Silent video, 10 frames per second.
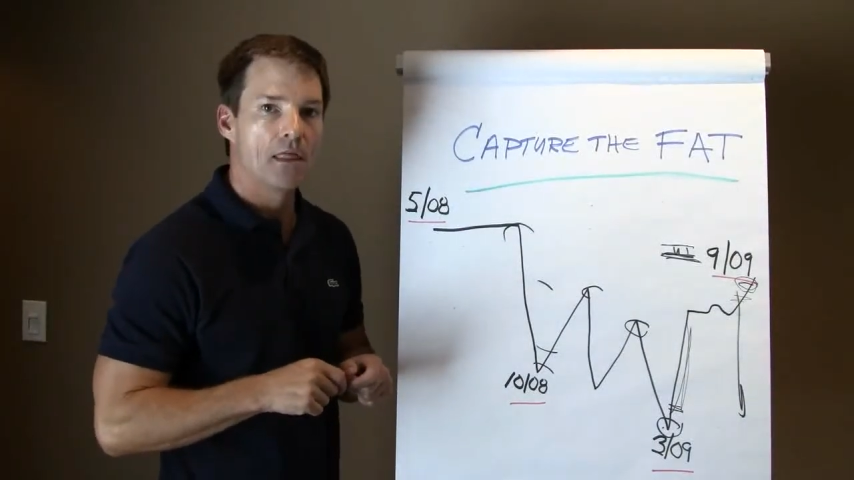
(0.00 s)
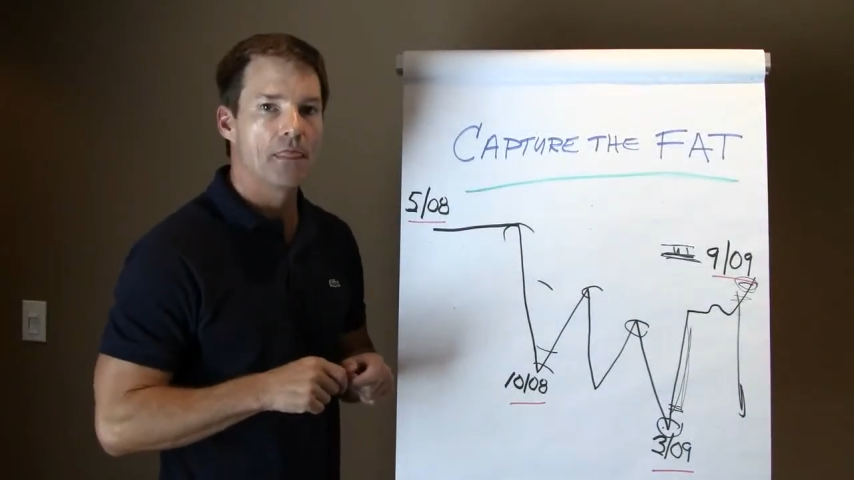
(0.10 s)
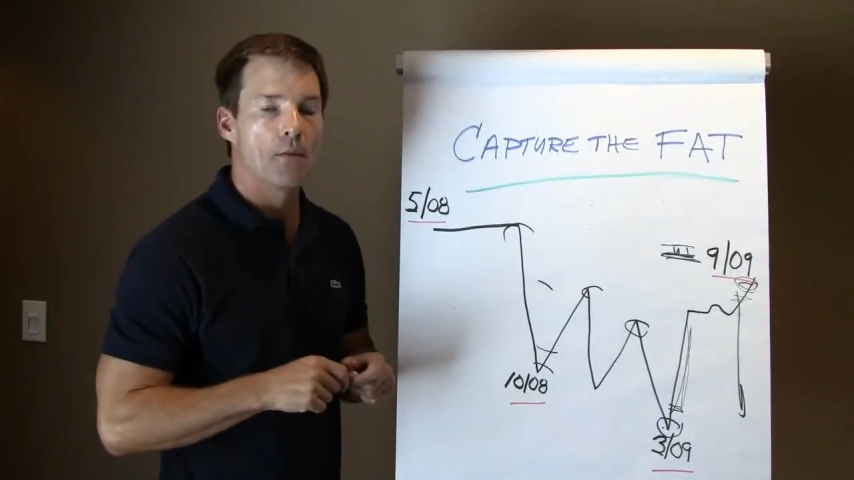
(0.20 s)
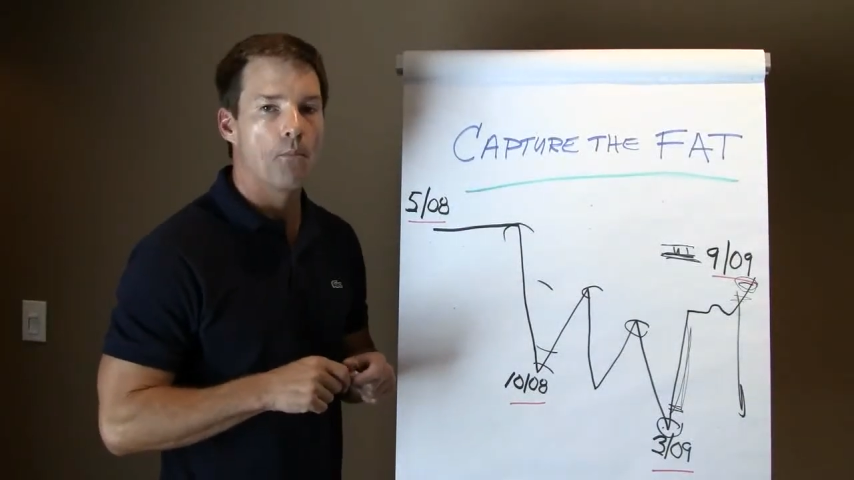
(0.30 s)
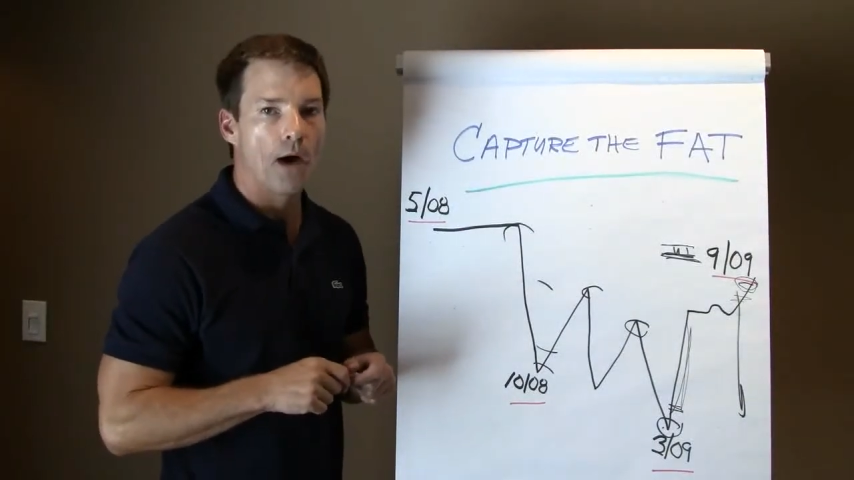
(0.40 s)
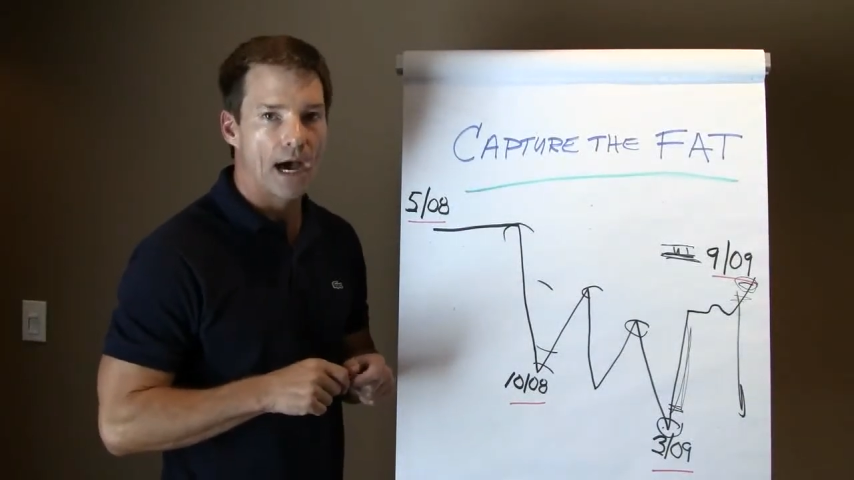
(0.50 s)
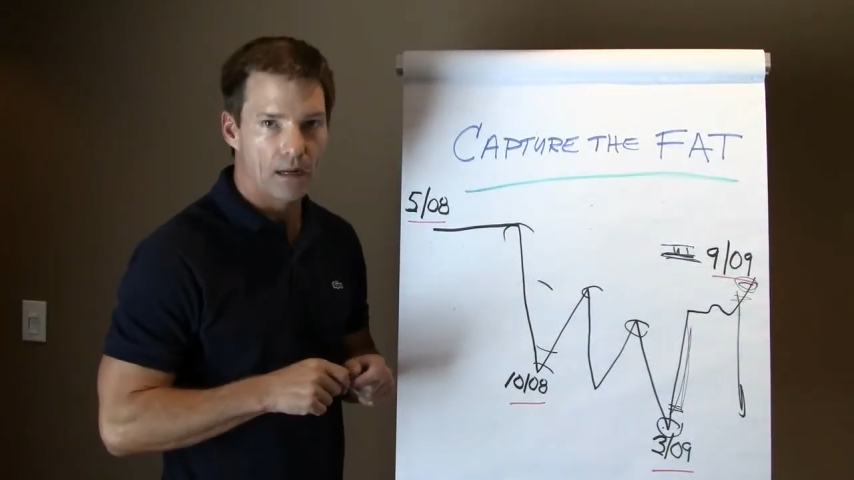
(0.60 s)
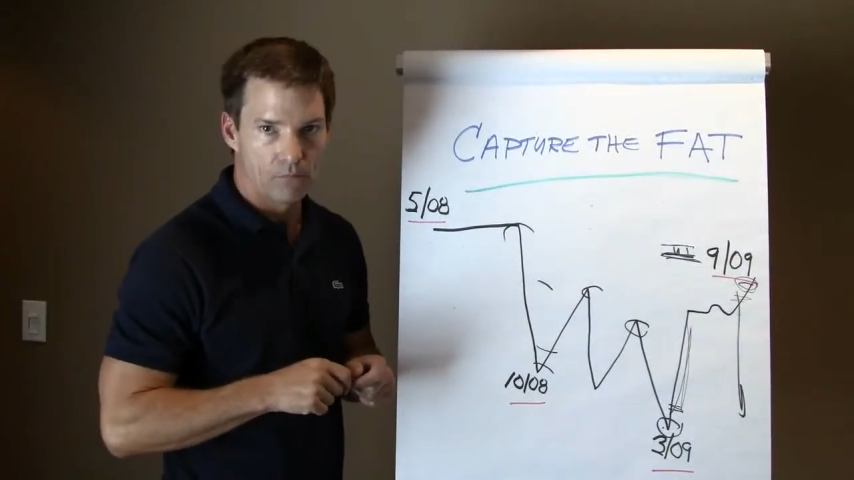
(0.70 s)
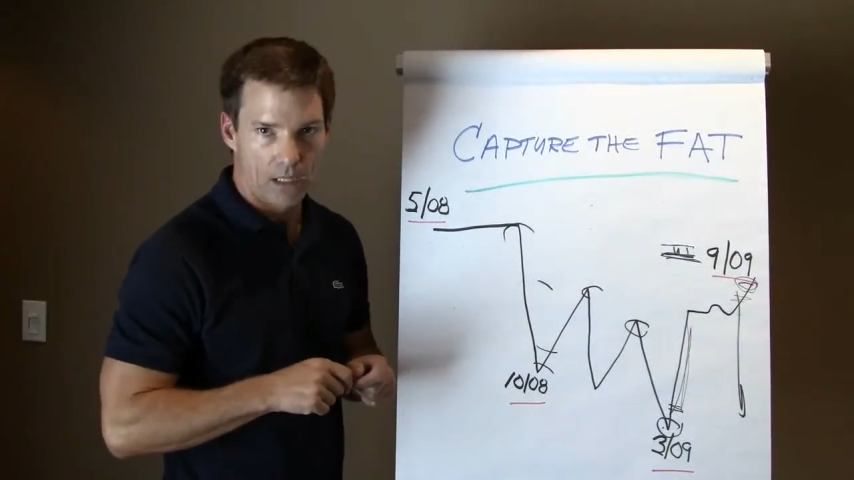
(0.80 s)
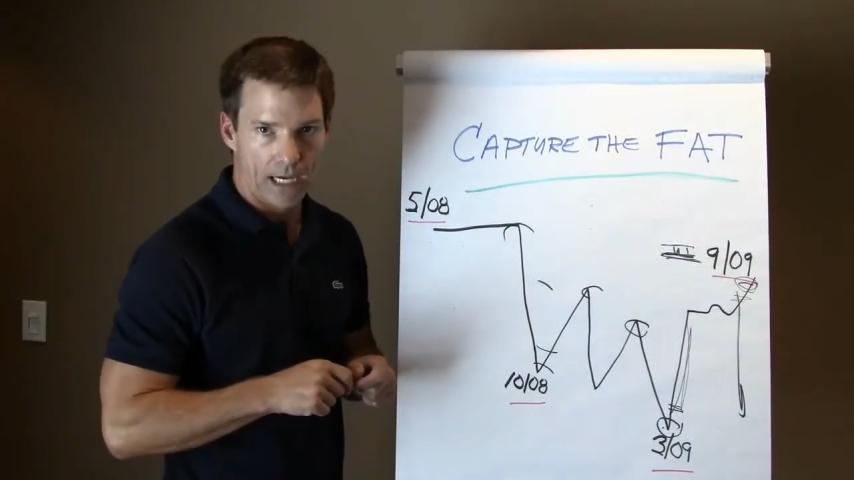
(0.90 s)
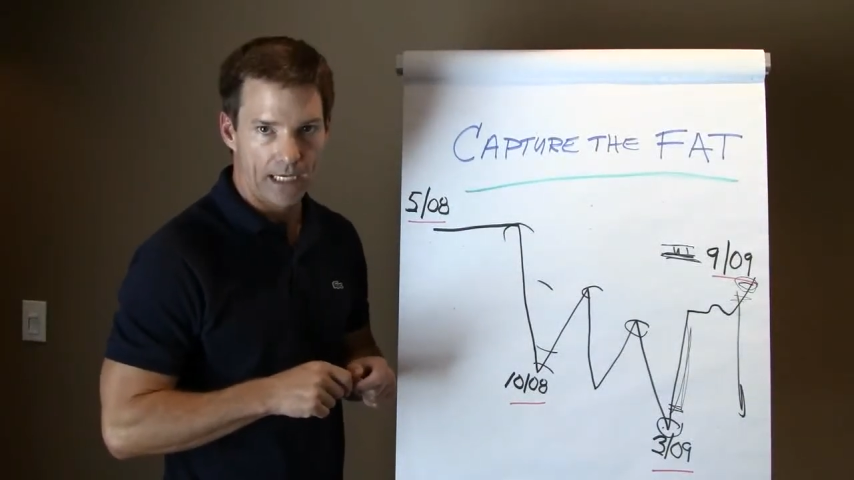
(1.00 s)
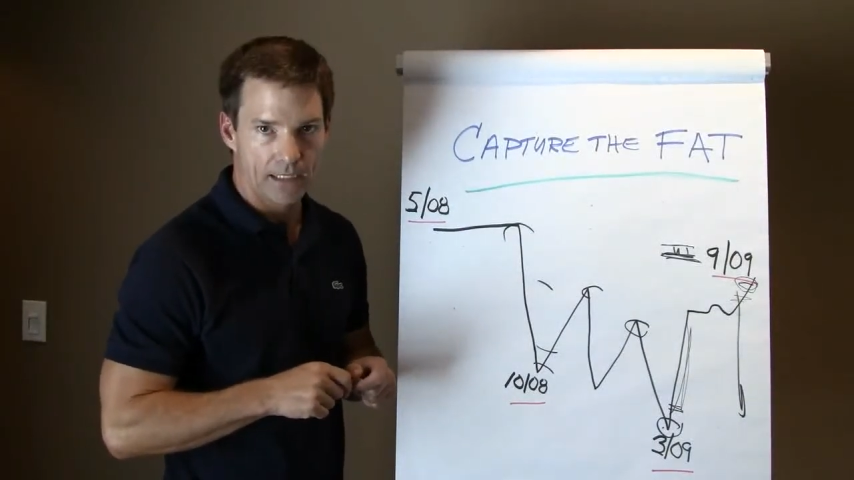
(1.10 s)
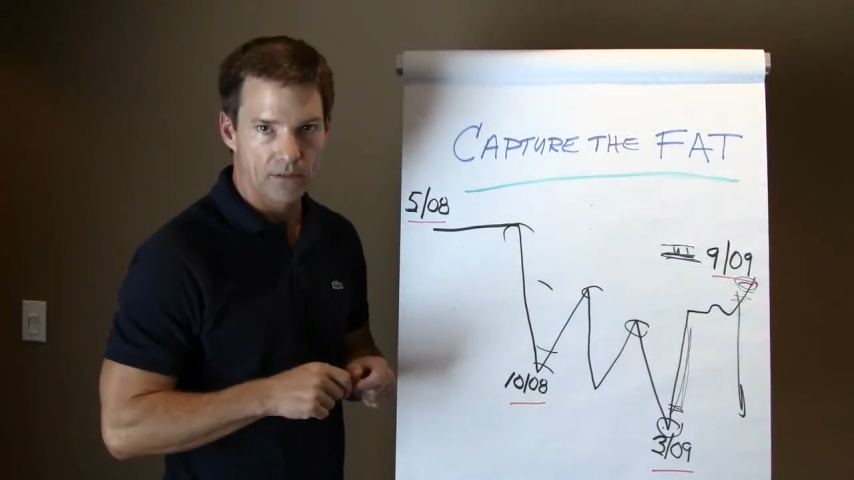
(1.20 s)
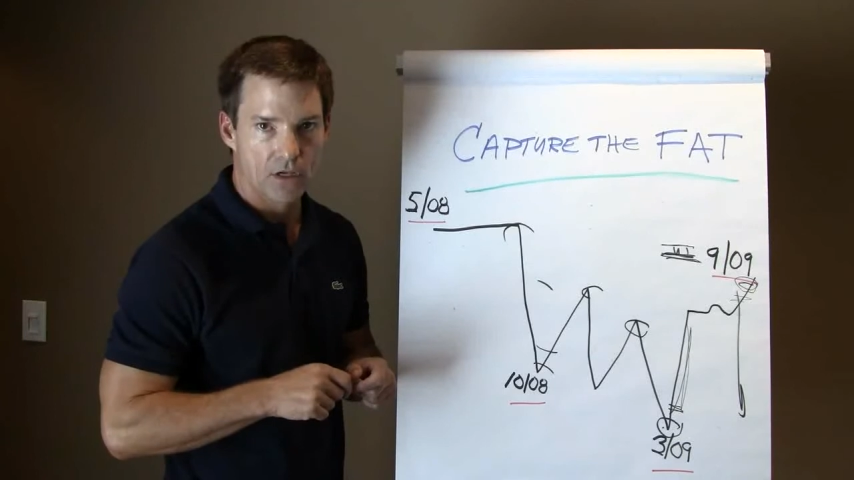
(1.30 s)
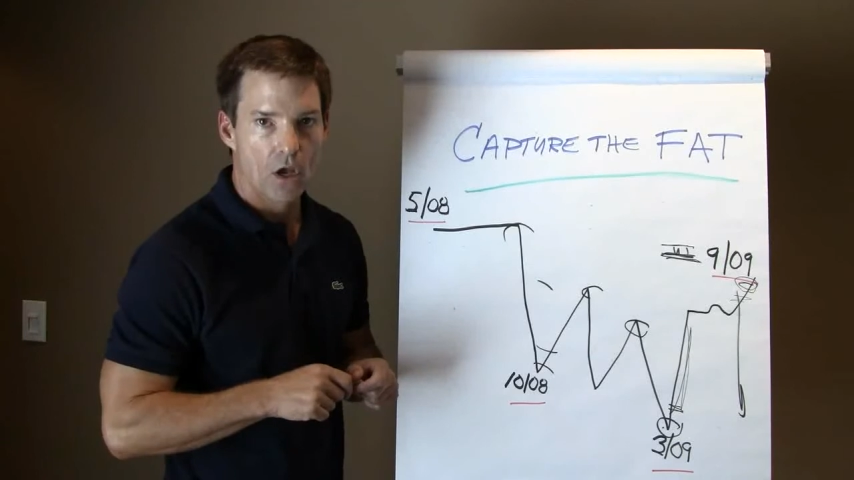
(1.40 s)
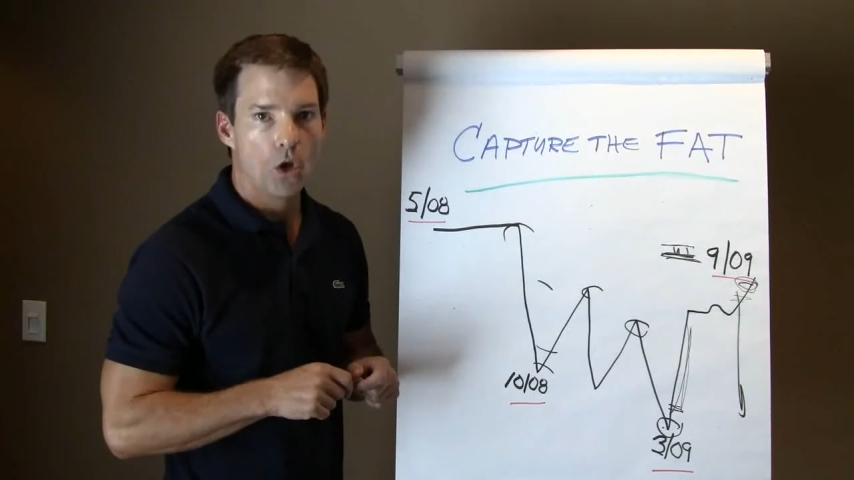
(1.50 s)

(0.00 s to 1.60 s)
The bottom line is